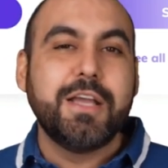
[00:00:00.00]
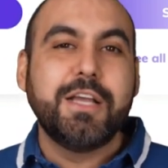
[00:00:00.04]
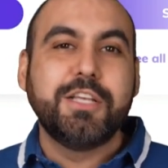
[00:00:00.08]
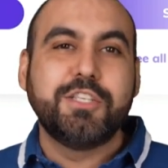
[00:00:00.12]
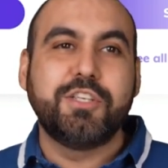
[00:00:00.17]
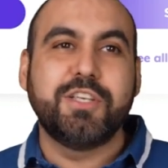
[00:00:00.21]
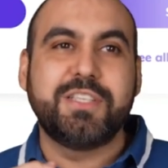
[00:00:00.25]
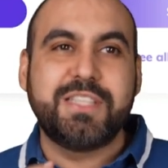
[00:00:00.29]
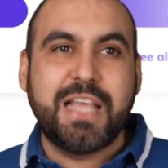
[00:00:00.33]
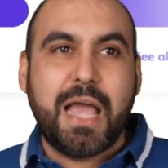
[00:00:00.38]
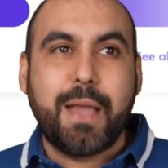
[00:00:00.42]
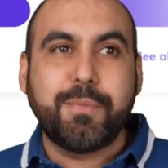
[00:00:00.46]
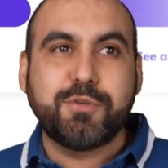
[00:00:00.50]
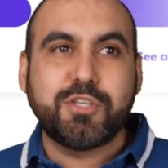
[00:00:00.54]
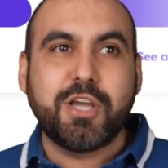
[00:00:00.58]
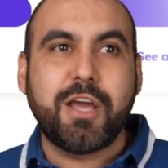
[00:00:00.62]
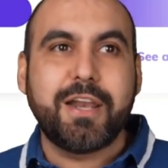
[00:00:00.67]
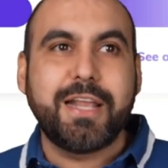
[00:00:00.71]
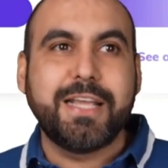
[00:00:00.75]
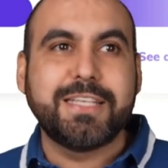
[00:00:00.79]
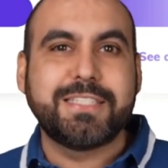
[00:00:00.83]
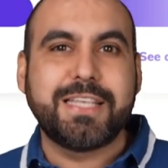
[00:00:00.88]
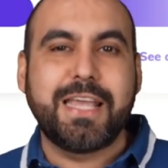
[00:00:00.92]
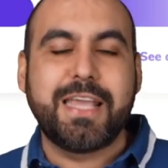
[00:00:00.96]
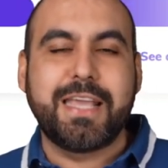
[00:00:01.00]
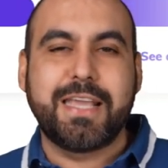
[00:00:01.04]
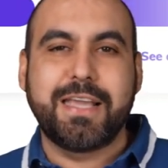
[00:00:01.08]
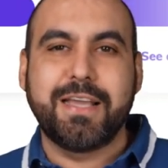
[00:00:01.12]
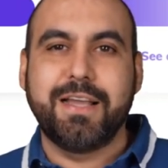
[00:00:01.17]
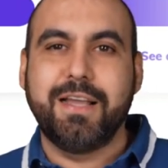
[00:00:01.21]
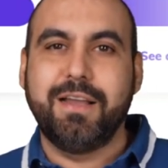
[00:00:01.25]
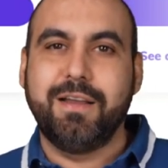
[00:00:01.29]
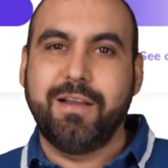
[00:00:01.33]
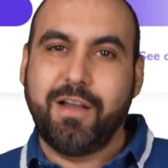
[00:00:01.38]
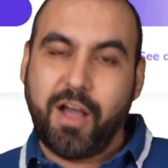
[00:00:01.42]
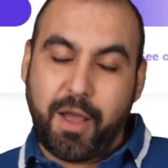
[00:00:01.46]
So snapshot is like
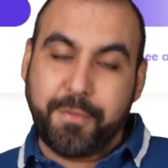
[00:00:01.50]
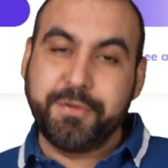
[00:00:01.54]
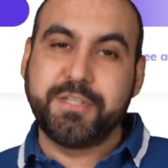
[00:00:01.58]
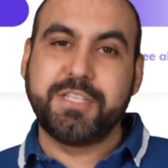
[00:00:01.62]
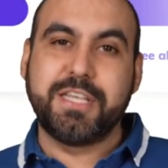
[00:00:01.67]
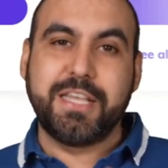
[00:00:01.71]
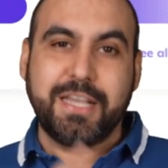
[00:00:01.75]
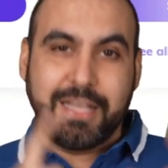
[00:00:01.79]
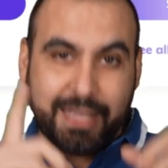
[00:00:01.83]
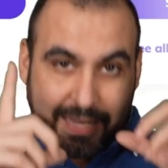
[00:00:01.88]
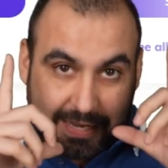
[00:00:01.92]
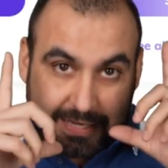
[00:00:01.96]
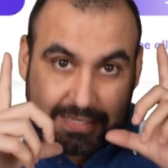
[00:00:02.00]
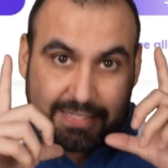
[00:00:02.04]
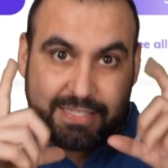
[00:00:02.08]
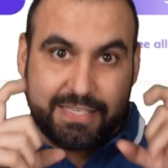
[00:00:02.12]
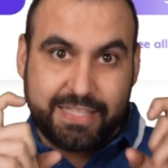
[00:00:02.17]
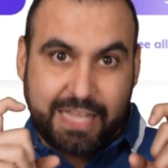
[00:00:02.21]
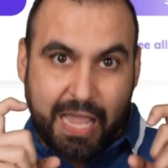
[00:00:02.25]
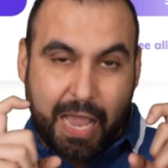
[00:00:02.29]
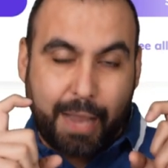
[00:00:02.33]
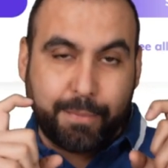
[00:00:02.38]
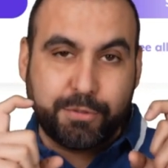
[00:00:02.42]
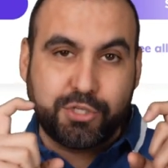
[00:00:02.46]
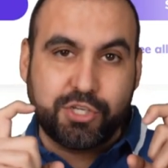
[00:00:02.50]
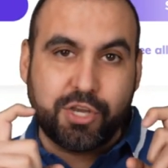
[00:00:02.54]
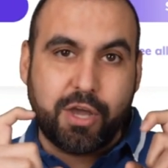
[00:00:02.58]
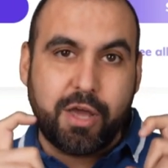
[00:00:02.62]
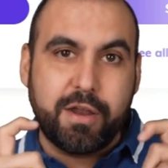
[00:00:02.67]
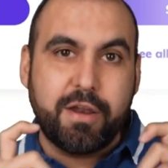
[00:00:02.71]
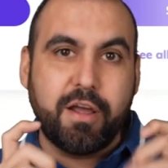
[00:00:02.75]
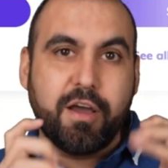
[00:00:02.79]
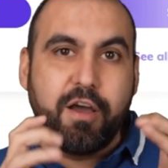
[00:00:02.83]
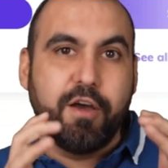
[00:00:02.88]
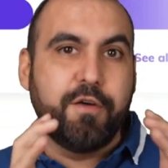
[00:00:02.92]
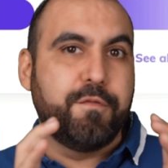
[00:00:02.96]
a, obviously like a
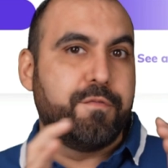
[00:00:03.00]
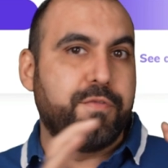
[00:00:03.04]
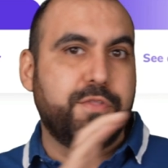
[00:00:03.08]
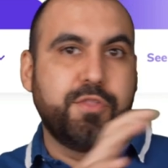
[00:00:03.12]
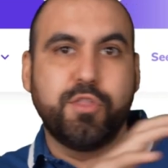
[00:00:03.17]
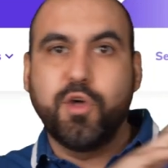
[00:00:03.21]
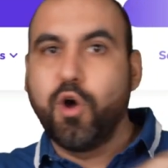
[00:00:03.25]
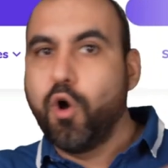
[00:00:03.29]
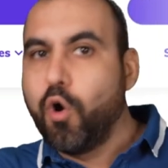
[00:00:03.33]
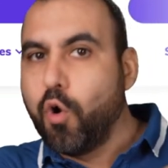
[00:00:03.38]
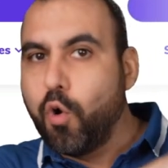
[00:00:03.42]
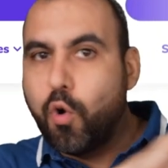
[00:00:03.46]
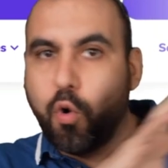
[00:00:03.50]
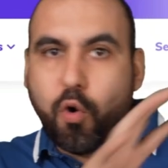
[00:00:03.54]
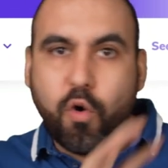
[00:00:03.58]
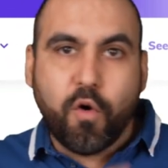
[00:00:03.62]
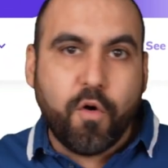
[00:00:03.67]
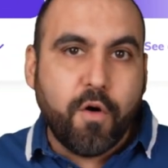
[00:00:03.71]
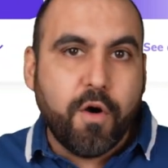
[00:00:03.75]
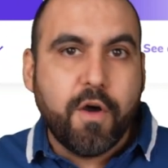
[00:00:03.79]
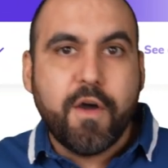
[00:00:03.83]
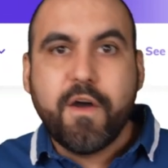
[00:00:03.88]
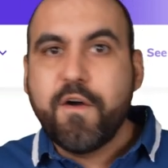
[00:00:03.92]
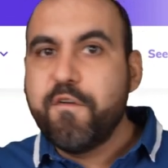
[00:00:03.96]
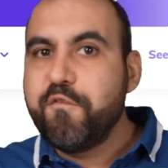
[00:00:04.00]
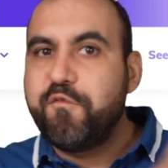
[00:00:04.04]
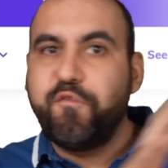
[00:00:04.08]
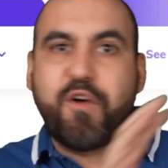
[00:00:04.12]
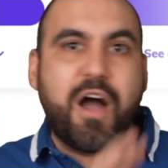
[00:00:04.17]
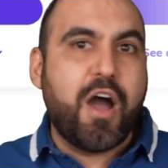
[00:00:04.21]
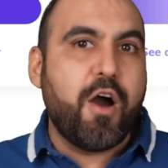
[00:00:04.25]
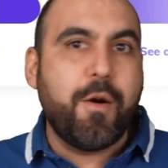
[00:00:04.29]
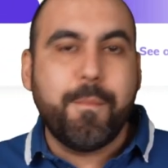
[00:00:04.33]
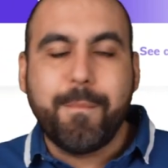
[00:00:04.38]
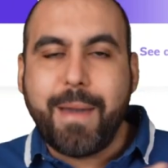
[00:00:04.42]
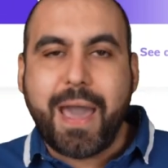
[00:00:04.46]
snapshot of the whole
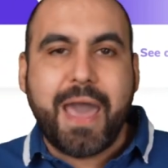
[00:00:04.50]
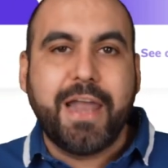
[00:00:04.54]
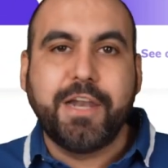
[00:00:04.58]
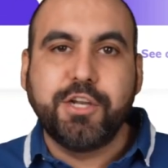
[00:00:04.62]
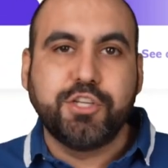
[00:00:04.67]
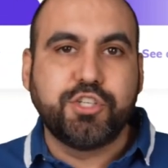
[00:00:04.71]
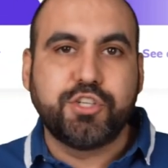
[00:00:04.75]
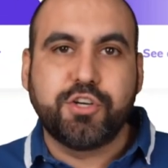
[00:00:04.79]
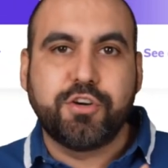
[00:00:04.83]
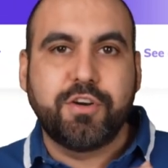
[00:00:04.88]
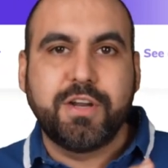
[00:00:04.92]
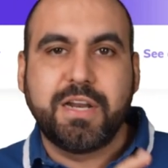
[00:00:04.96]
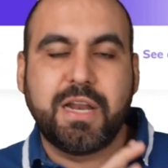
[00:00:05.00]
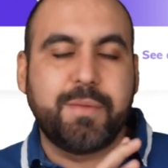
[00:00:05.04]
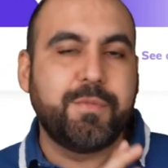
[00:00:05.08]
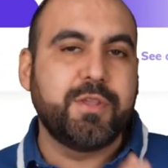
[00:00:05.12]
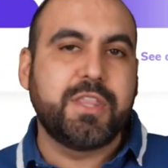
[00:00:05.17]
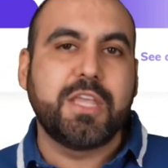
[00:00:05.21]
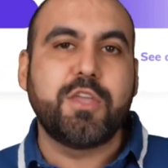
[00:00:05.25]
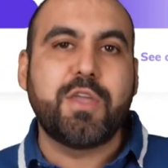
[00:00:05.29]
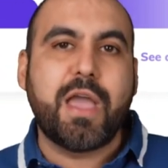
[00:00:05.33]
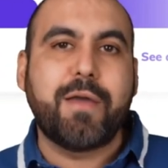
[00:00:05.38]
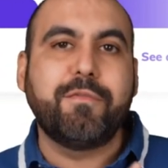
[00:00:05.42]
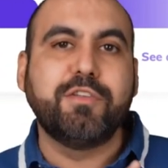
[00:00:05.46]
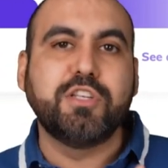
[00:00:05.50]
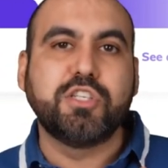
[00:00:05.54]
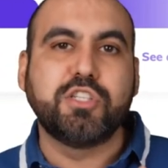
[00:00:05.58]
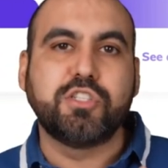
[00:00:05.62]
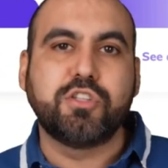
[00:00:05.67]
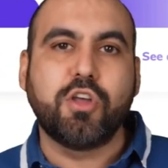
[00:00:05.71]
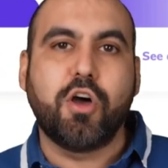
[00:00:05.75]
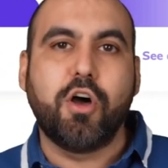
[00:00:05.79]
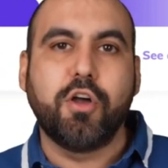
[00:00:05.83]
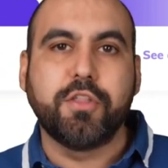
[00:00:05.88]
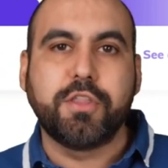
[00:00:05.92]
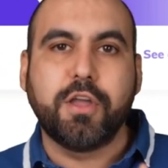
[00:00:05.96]
file manager and everything you have
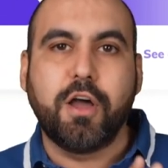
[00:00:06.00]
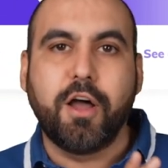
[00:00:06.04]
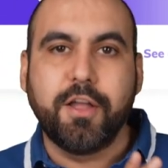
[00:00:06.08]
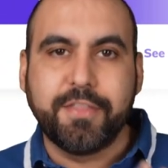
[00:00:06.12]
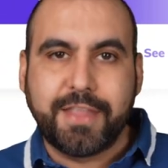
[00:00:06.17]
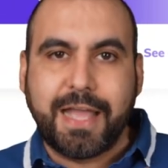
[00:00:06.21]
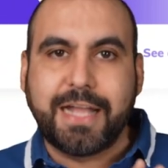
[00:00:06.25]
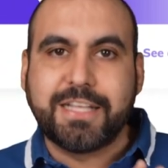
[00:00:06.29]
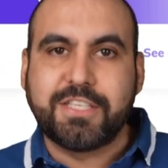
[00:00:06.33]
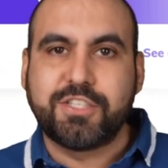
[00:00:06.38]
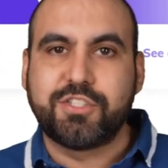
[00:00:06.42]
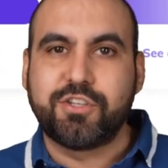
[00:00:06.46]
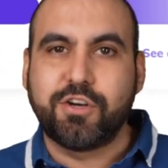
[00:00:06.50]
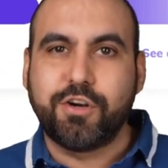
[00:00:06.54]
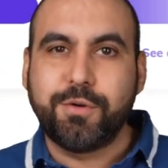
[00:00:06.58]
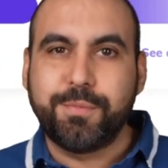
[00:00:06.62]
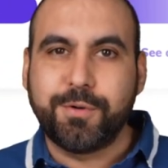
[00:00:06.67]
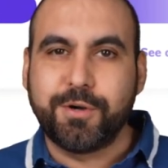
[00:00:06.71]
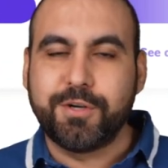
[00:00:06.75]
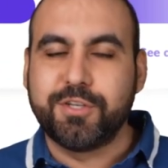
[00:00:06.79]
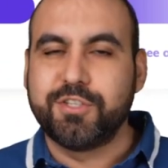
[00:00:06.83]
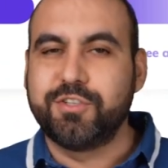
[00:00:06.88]
installed on that server.